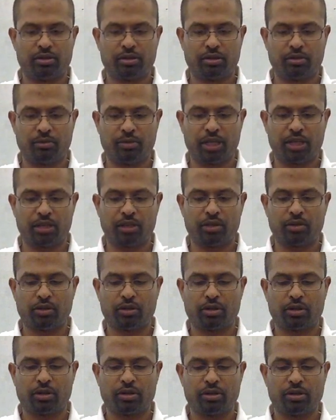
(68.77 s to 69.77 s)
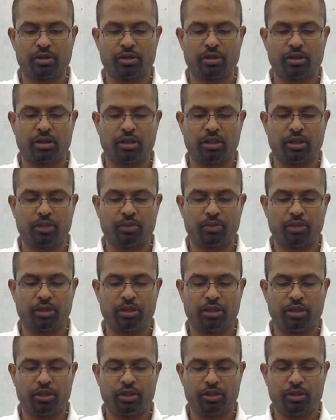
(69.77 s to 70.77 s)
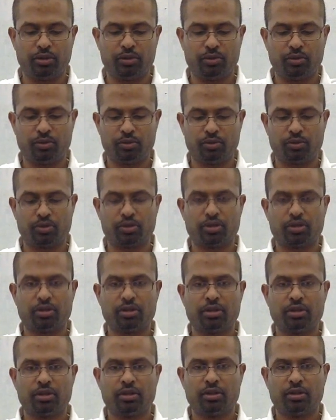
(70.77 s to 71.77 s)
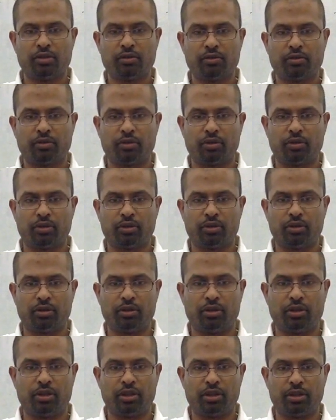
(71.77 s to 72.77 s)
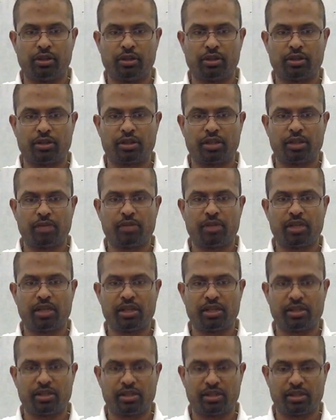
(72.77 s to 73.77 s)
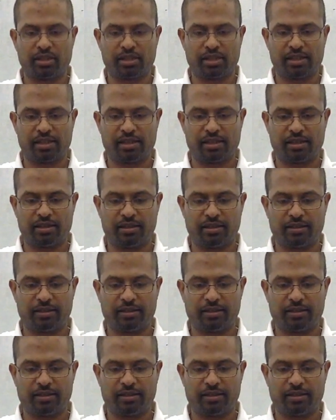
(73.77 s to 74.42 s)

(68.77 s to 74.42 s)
The magnet torques are typically used for stabilizing the satellite.